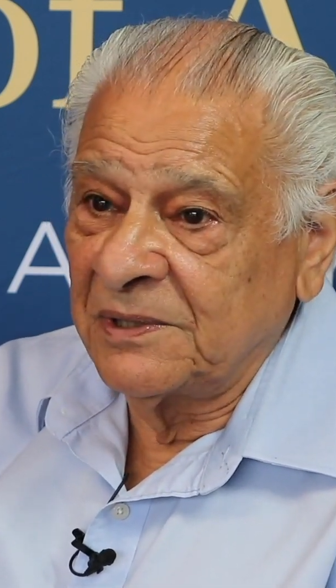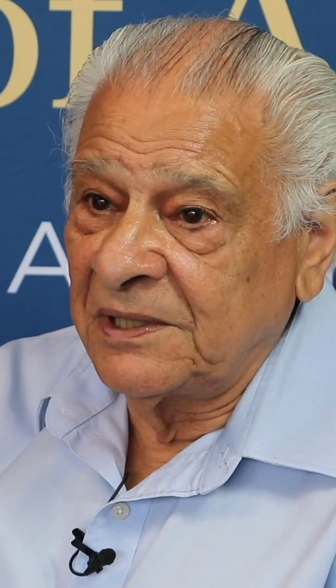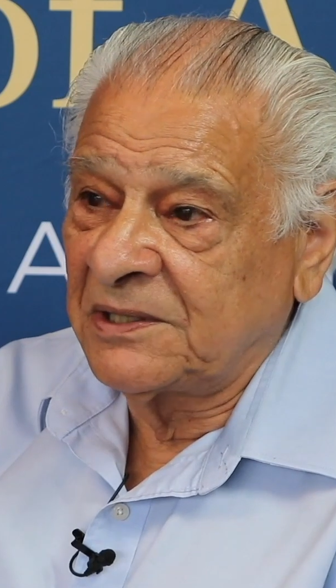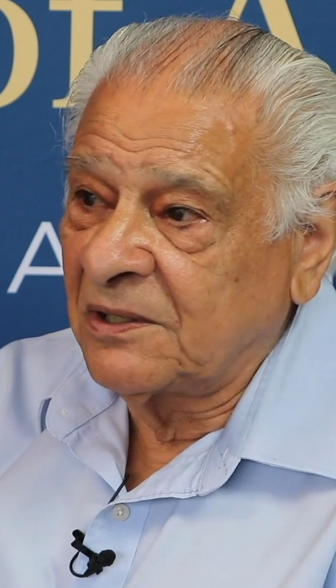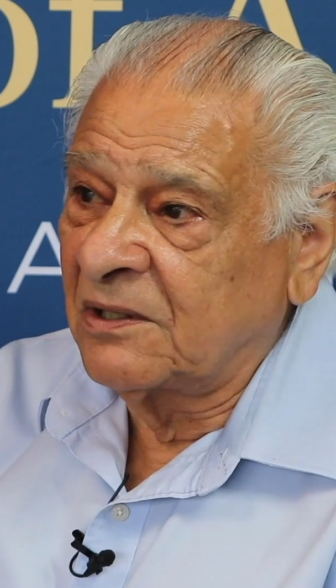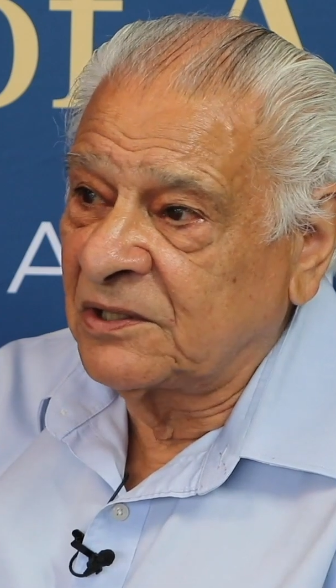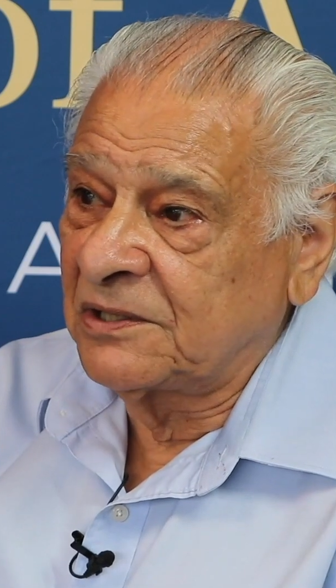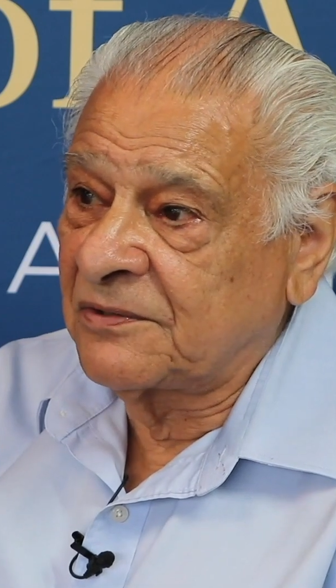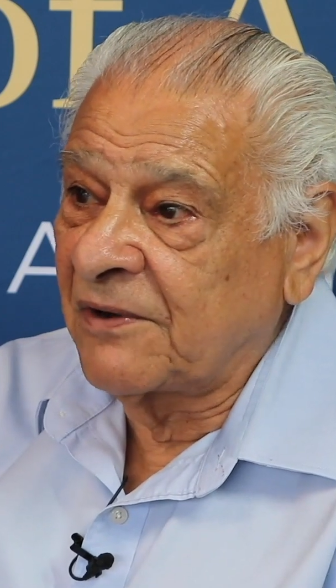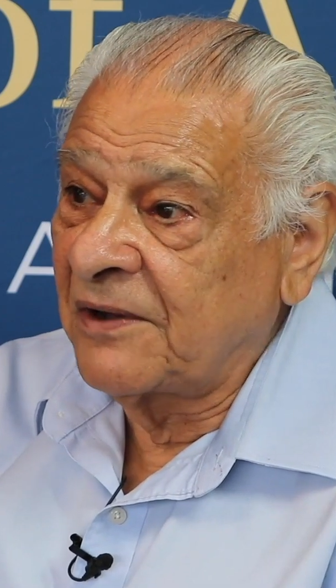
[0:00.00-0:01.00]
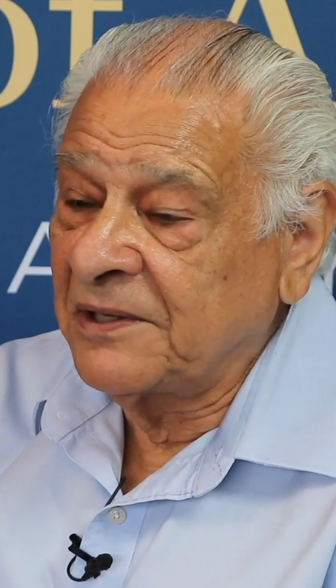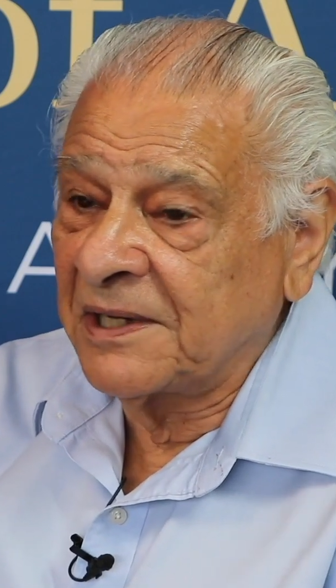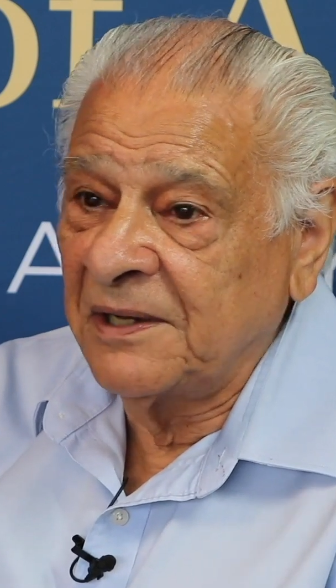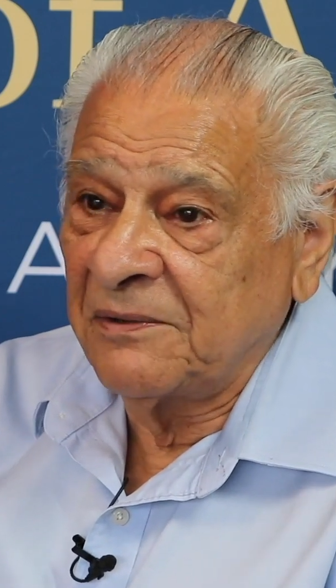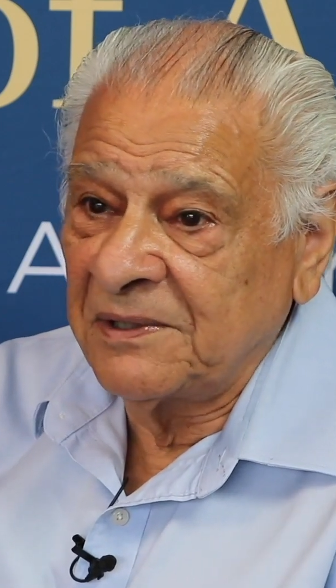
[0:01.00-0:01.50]
And he said, oh, just throw your
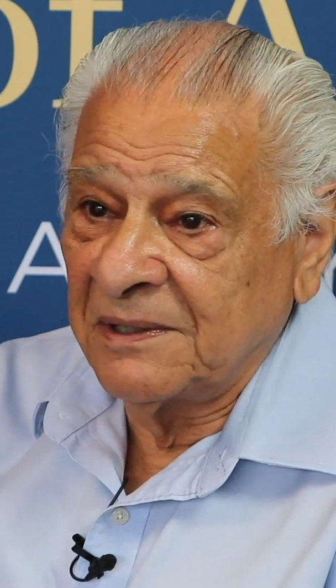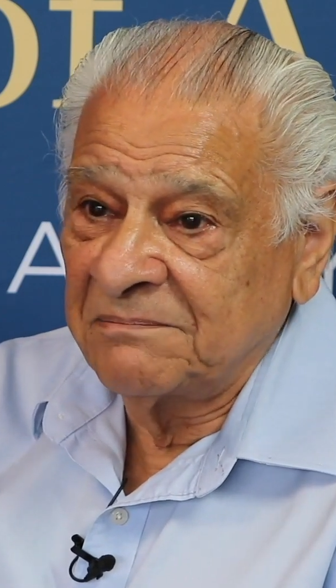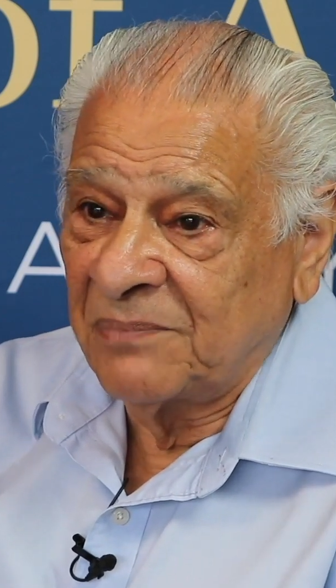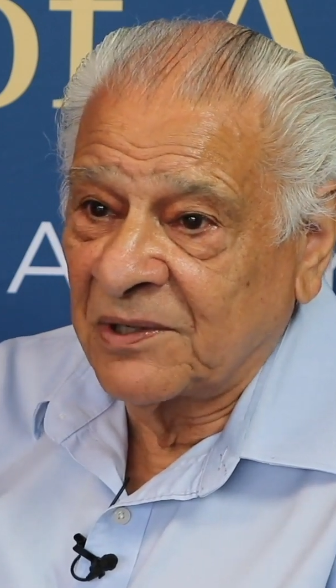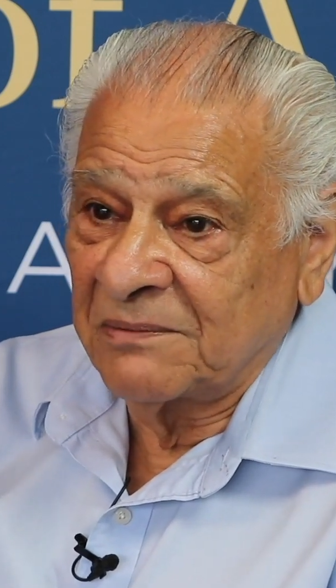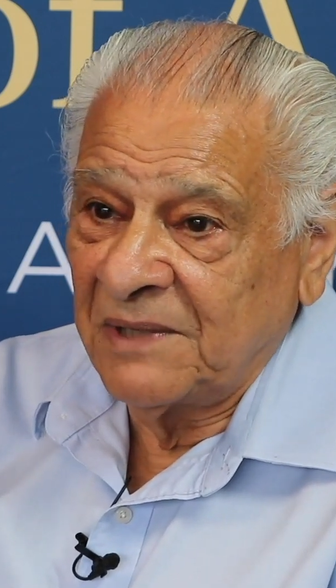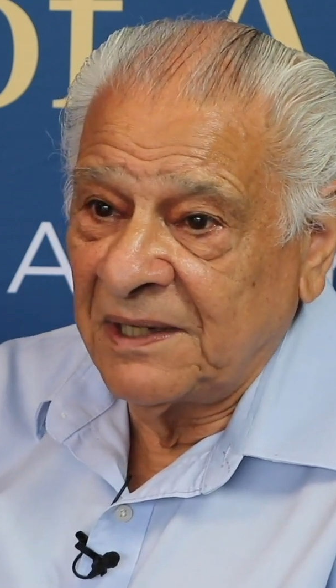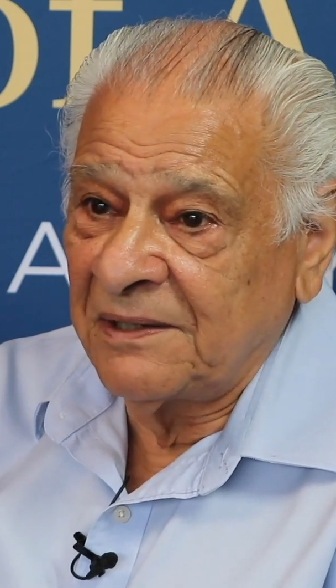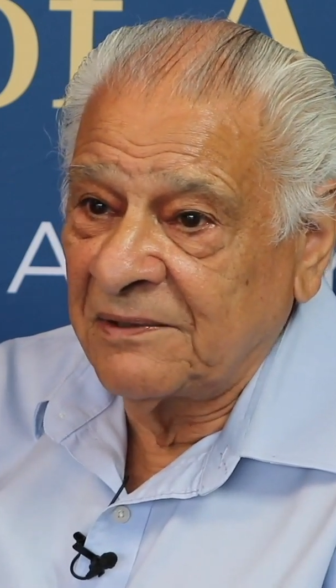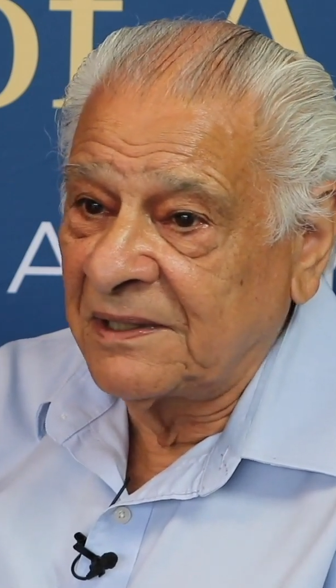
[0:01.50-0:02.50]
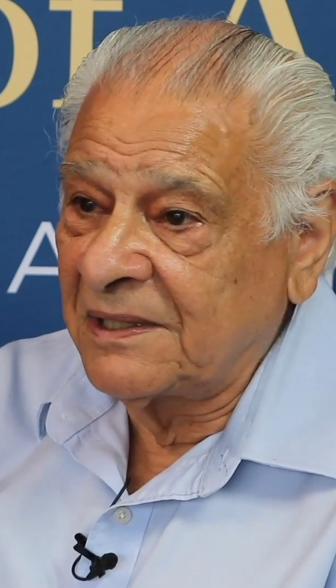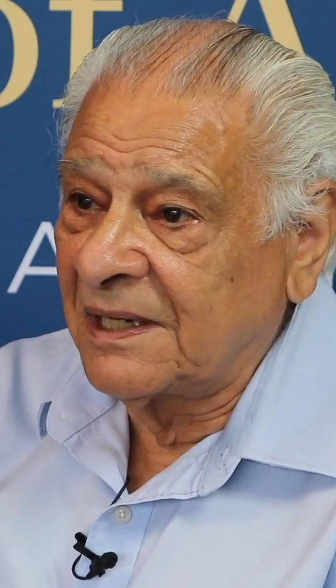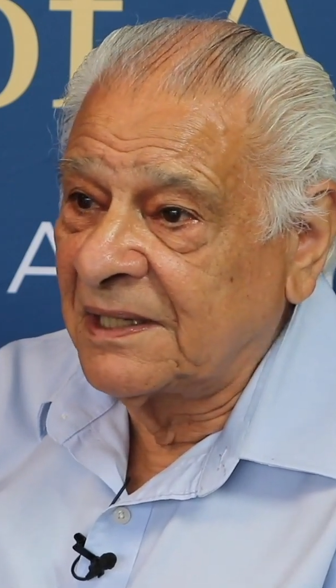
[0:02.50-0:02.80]
gear in the bottom there, and